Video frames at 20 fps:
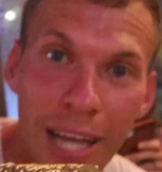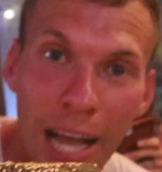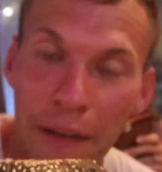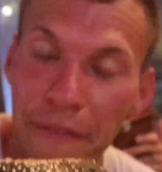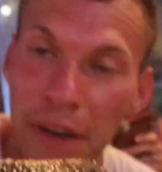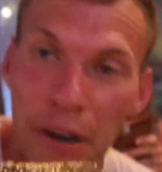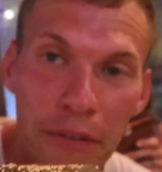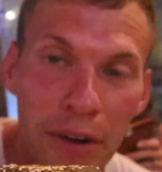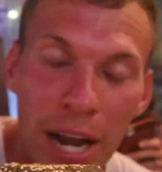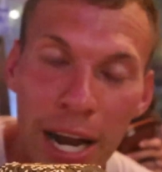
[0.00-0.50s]

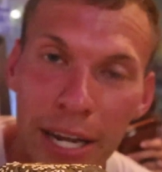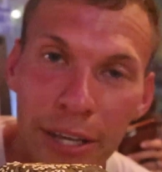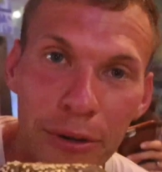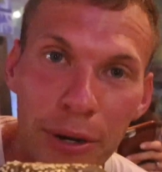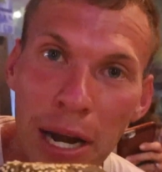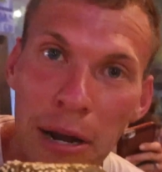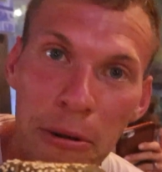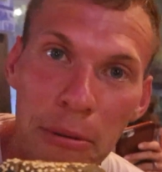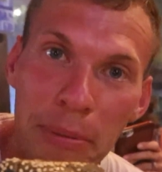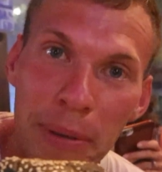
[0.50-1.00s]
I've never had a
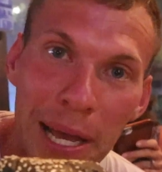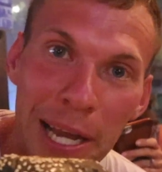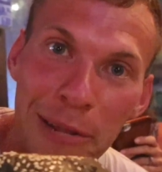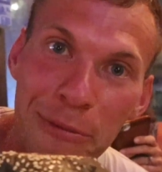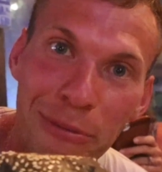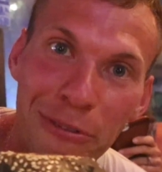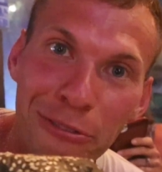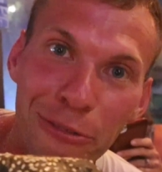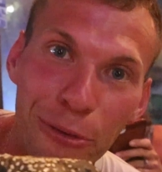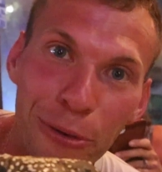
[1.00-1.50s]
Krabby
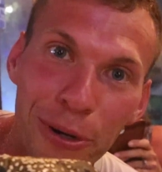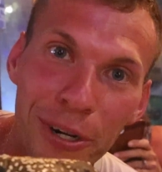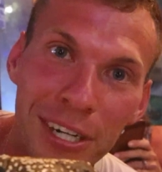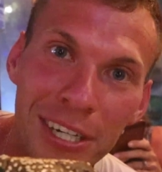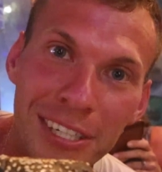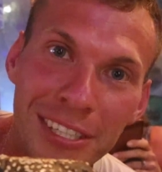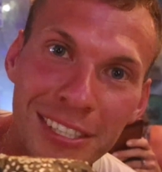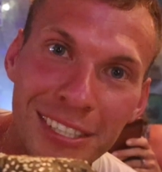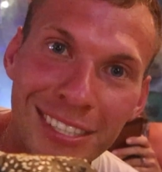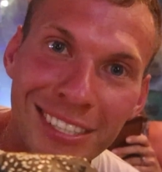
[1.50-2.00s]
Patty before.
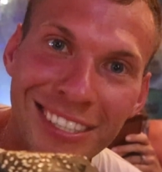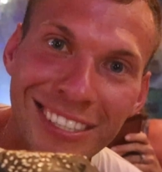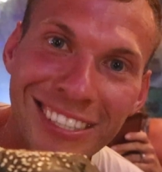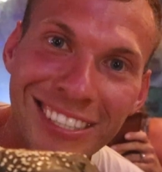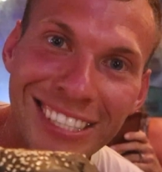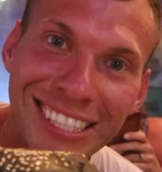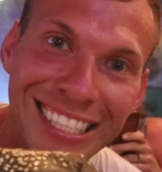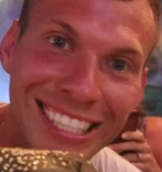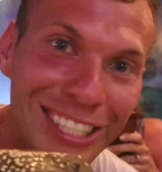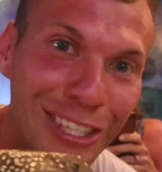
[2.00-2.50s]

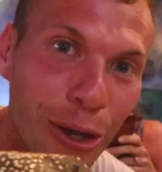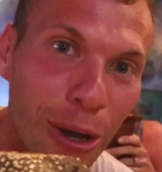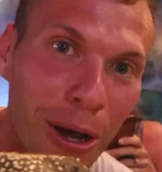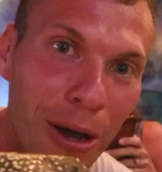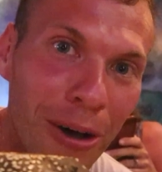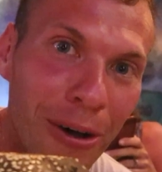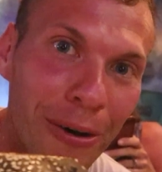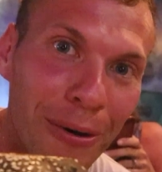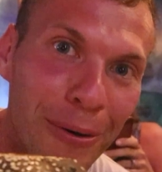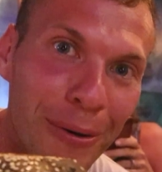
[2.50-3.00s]

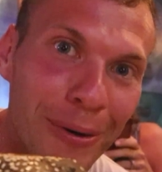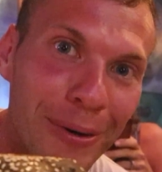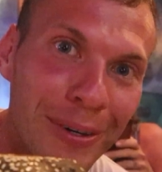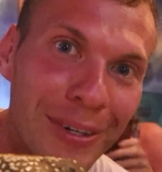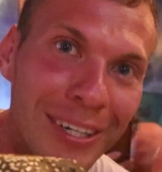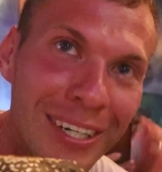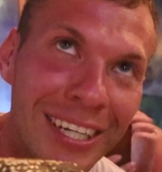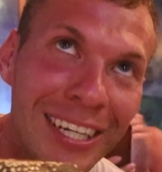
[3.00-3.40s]
So